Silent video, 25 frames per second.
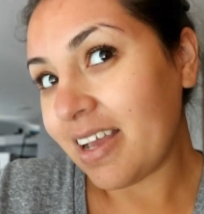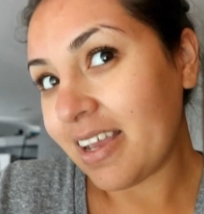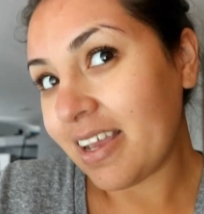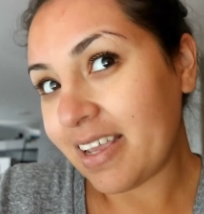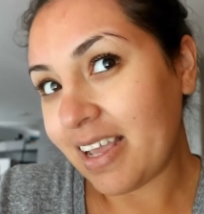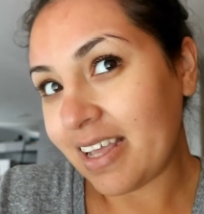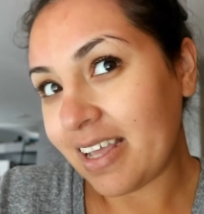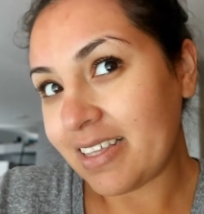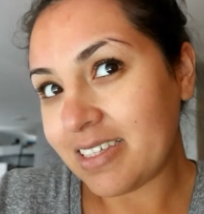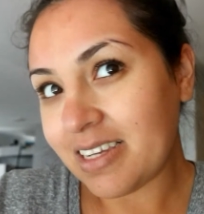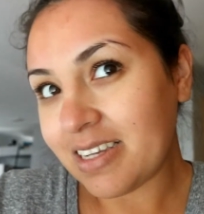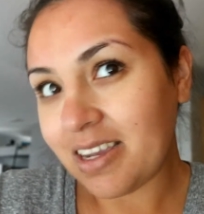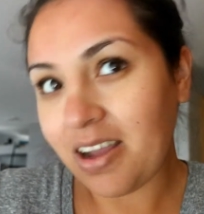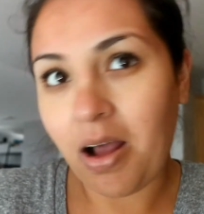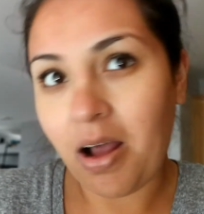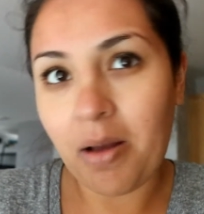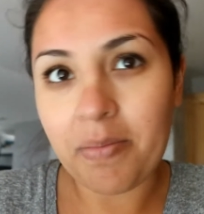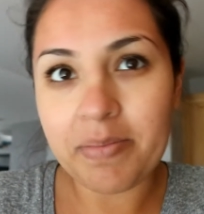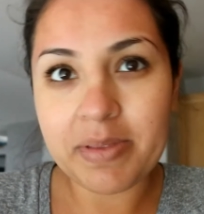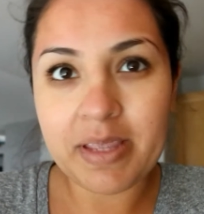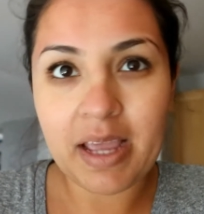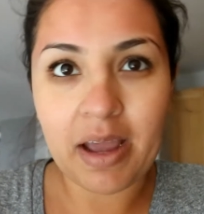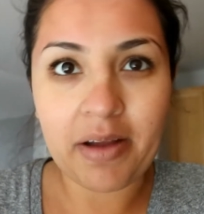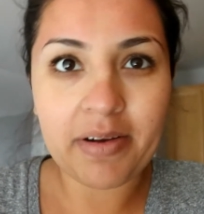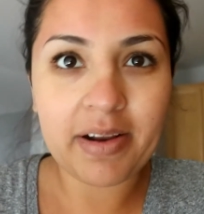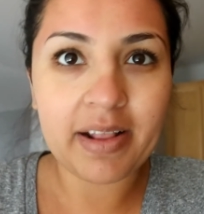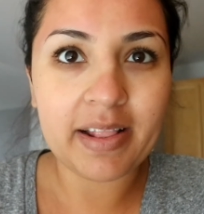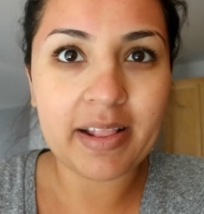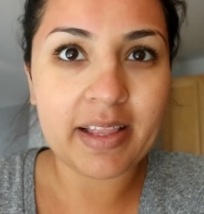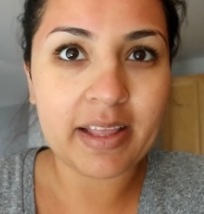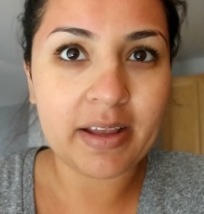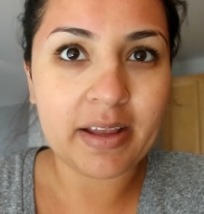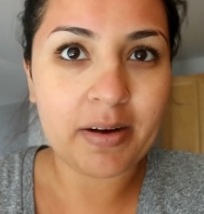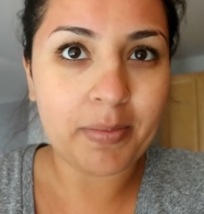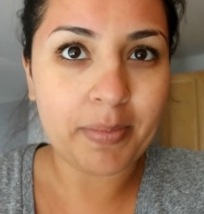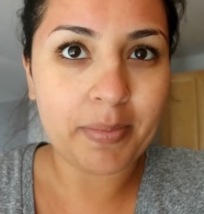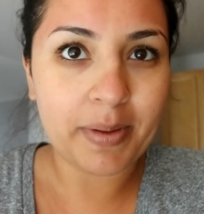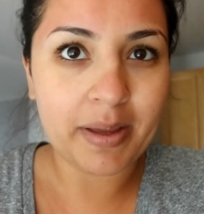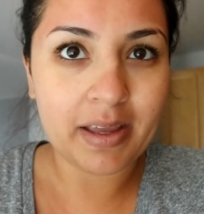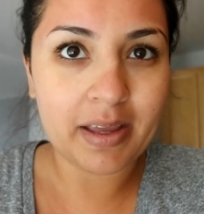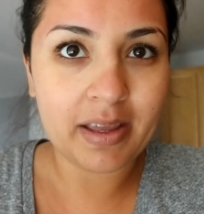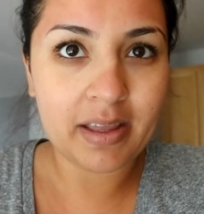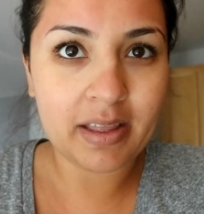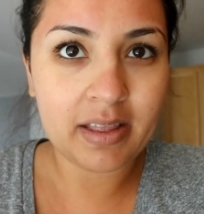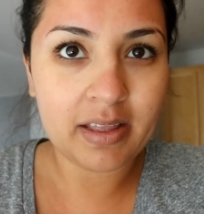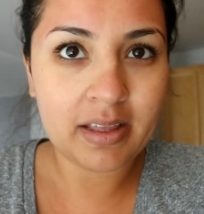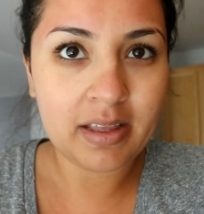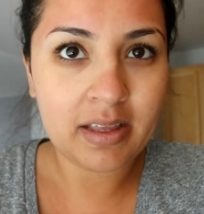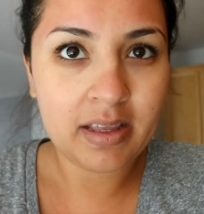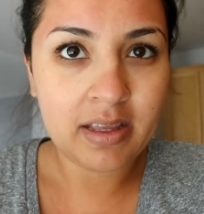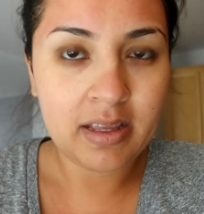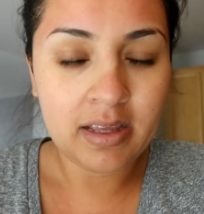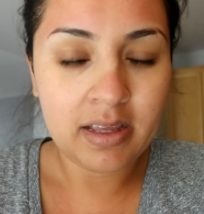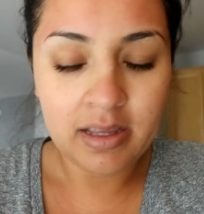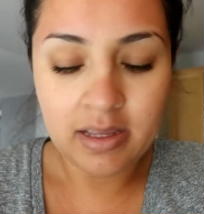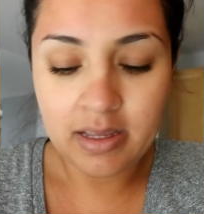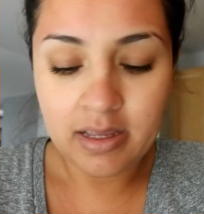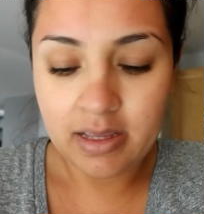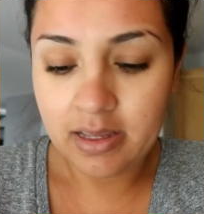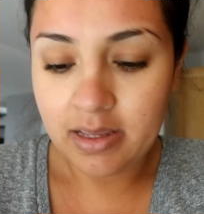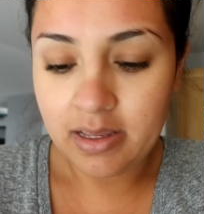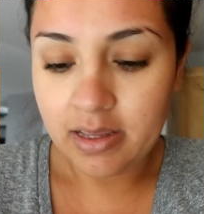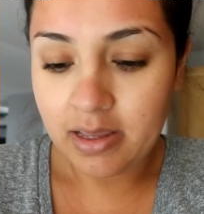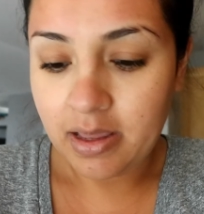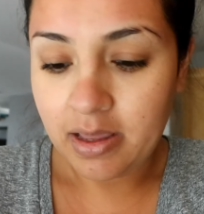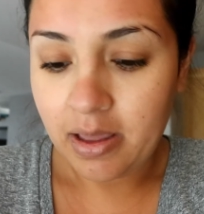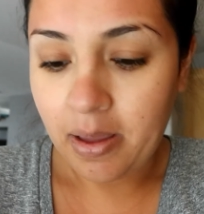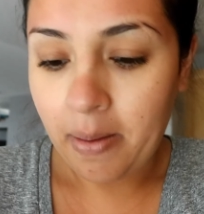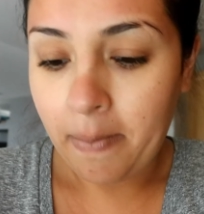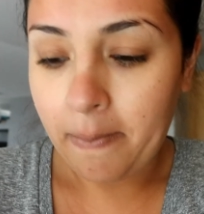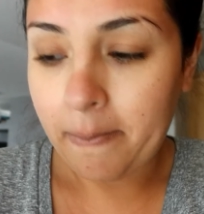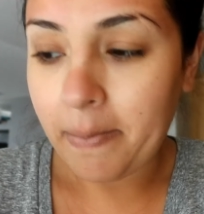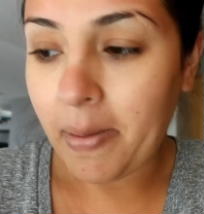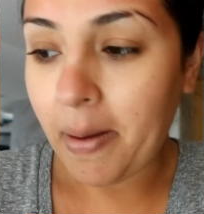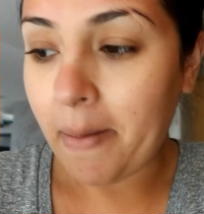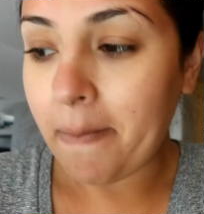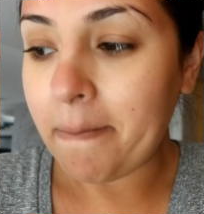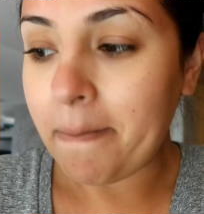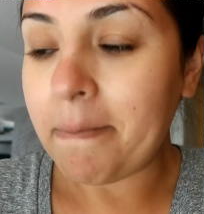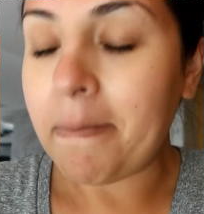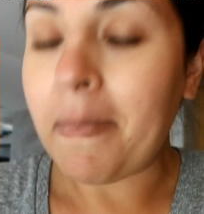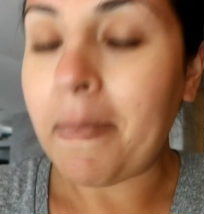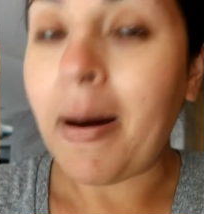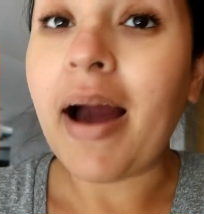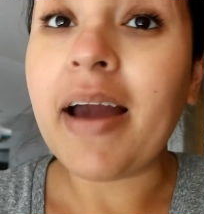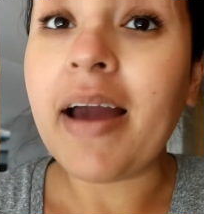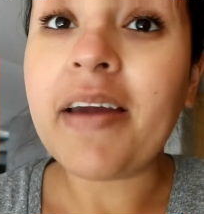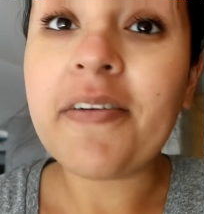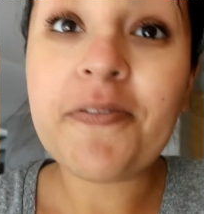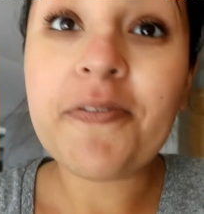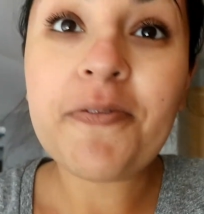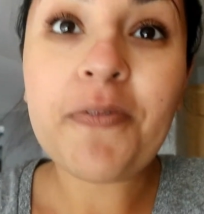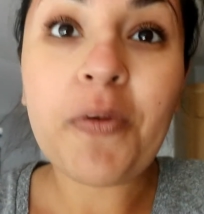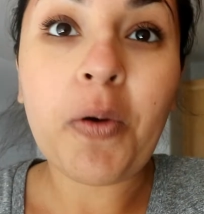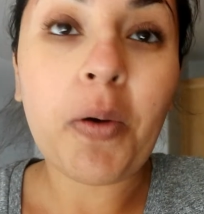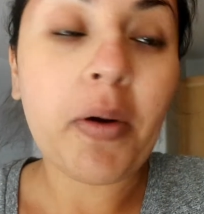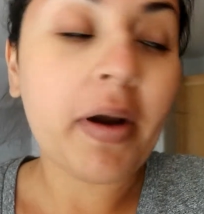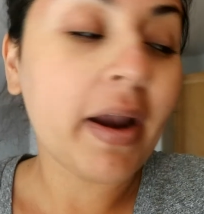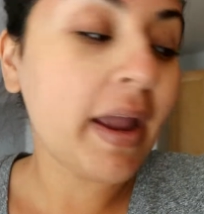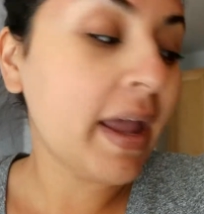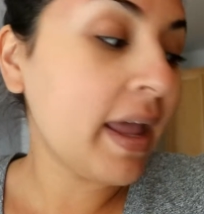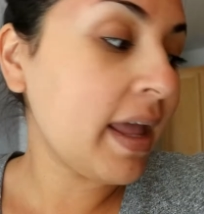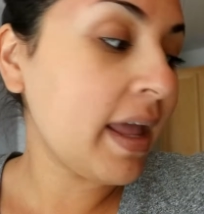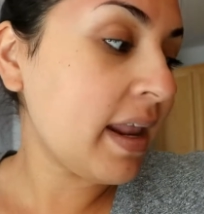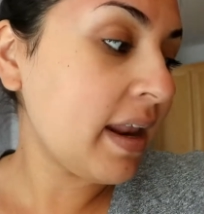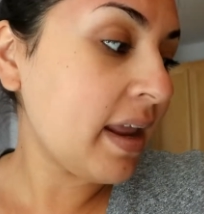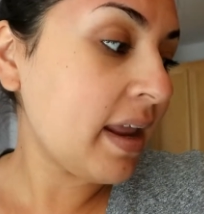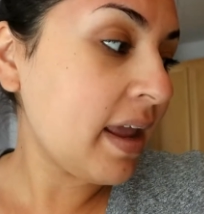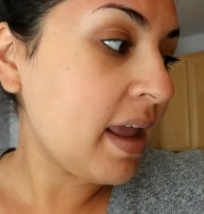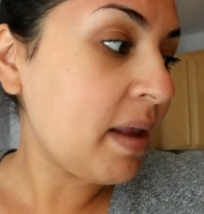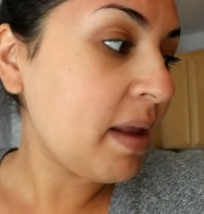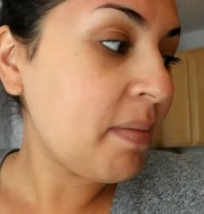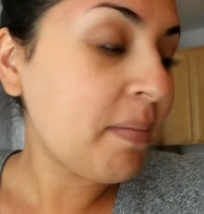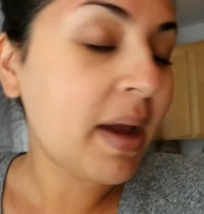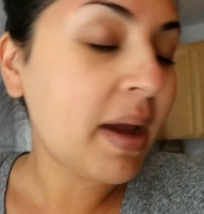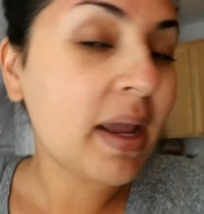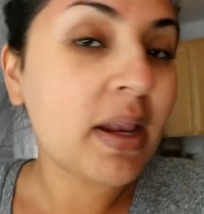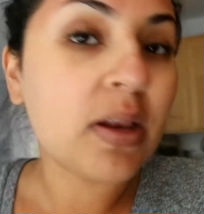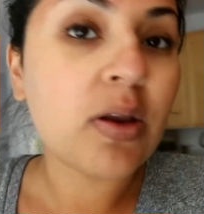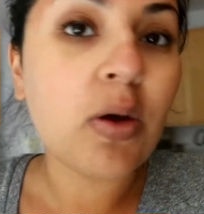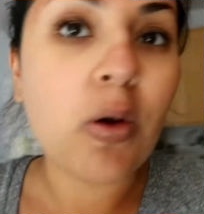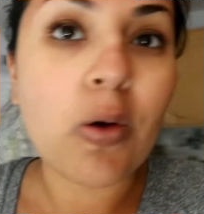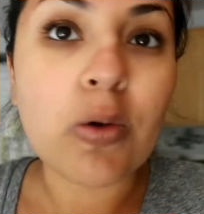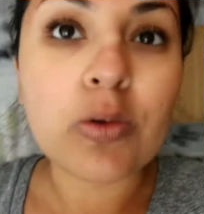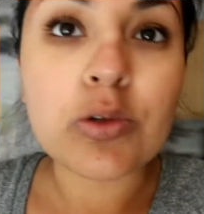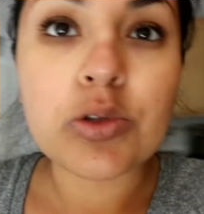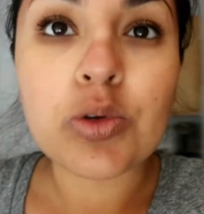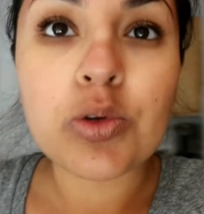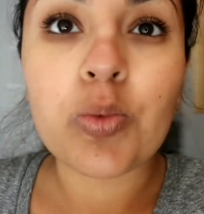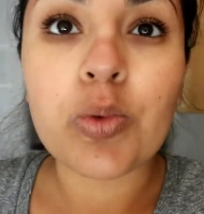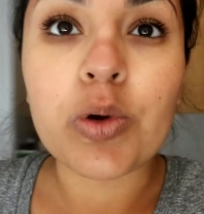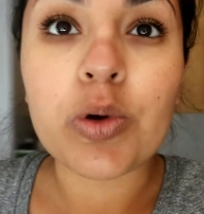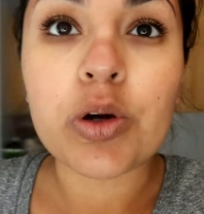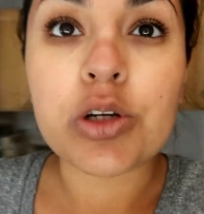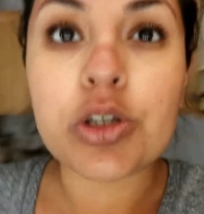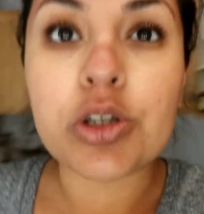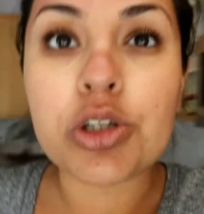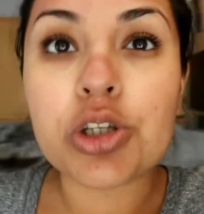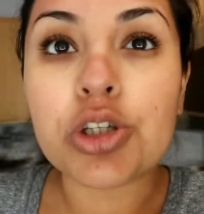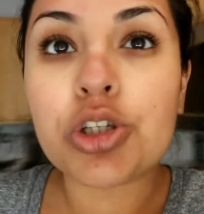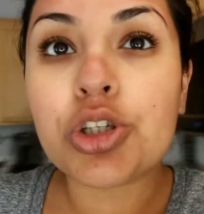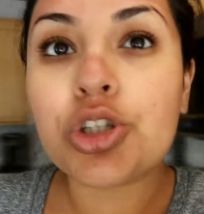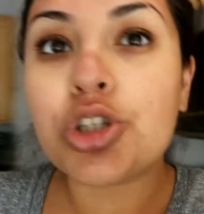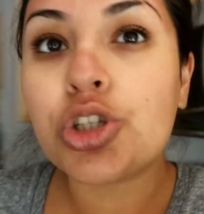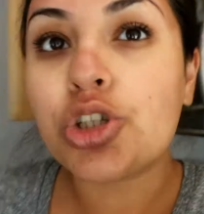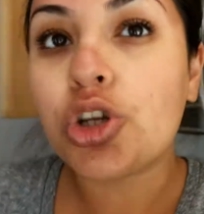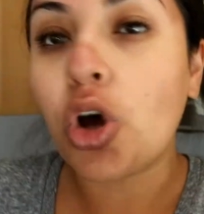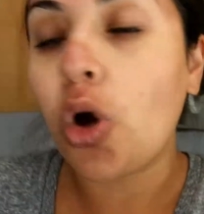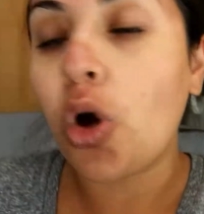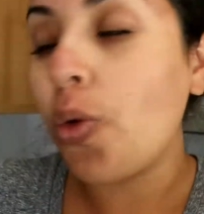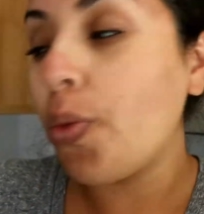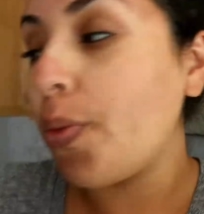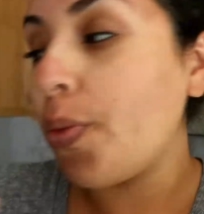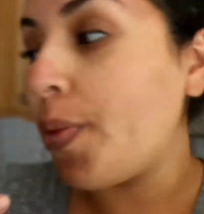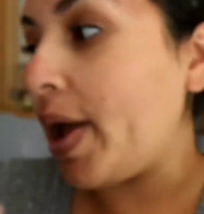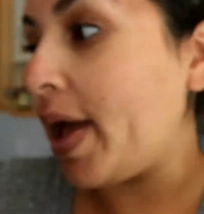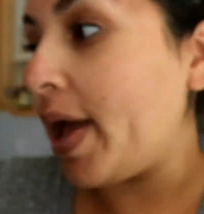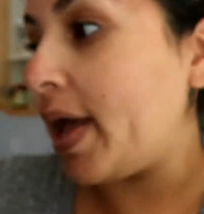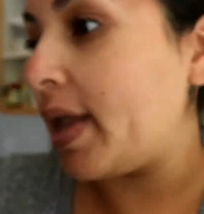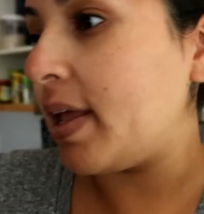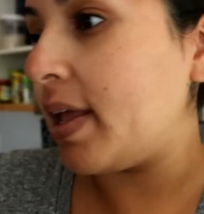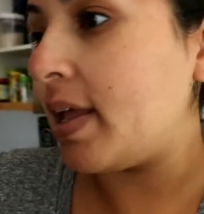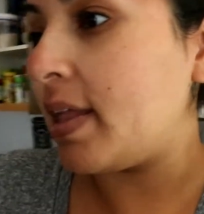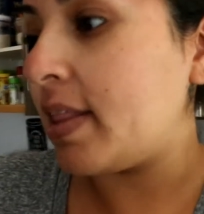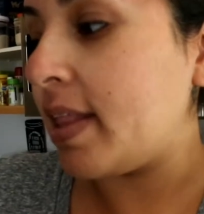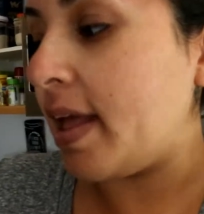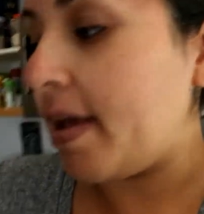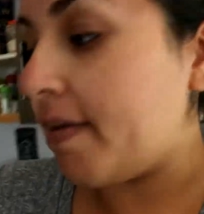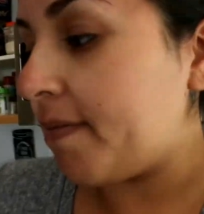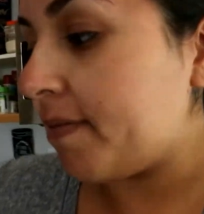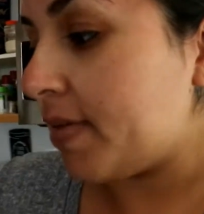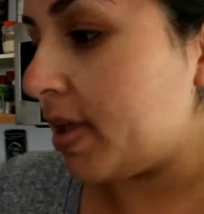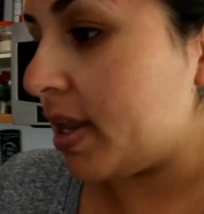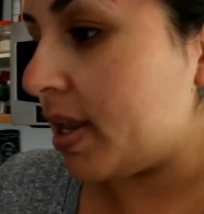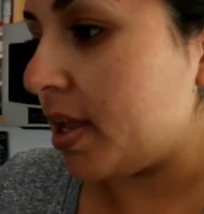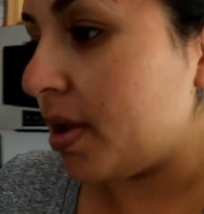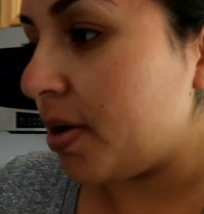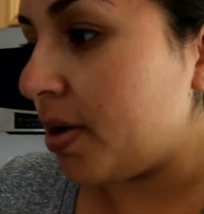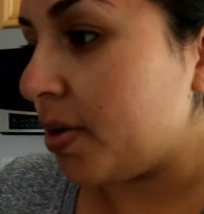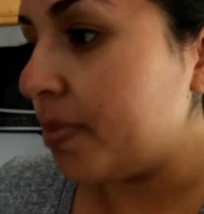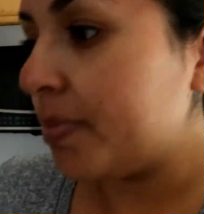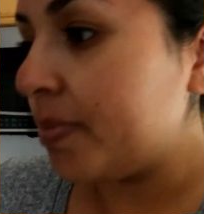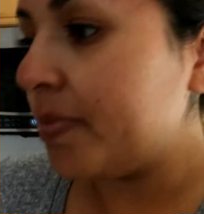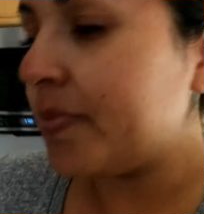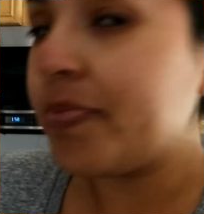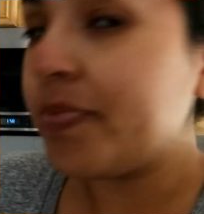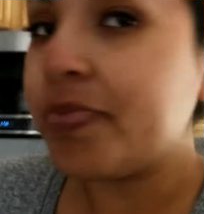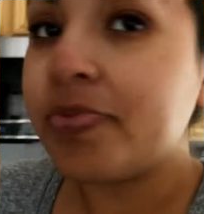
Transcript: I guess it calmed down a little bit. But my forehead and my nose were so red in that video.